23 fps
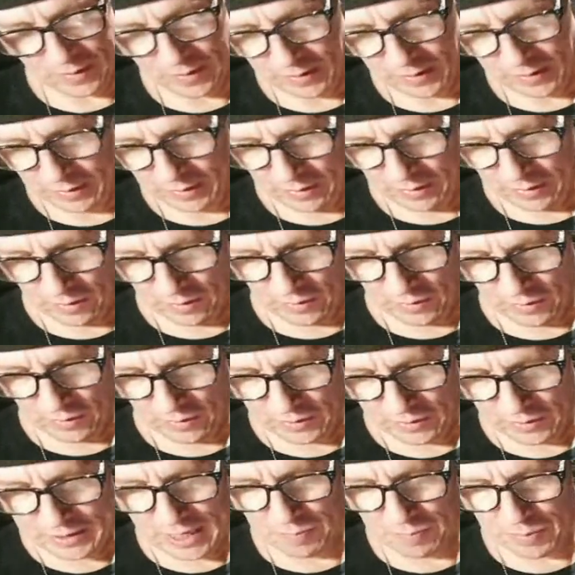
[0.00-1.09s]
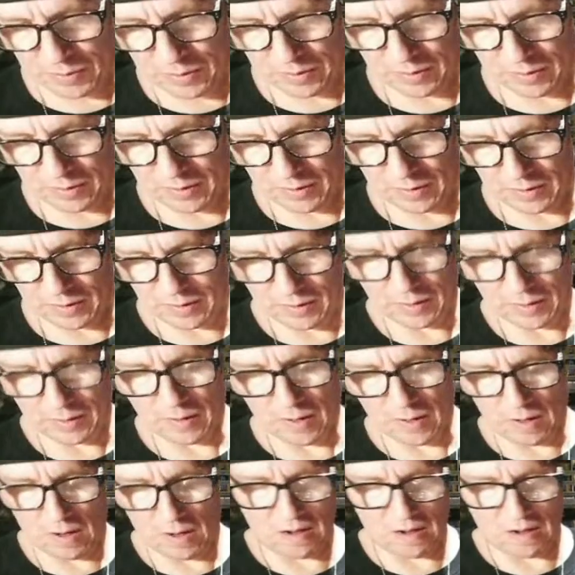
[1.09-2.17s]
Get all the tape
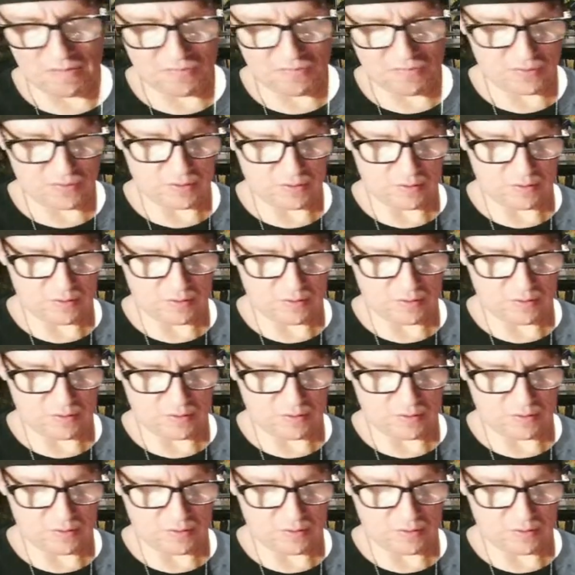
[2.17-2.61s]
off.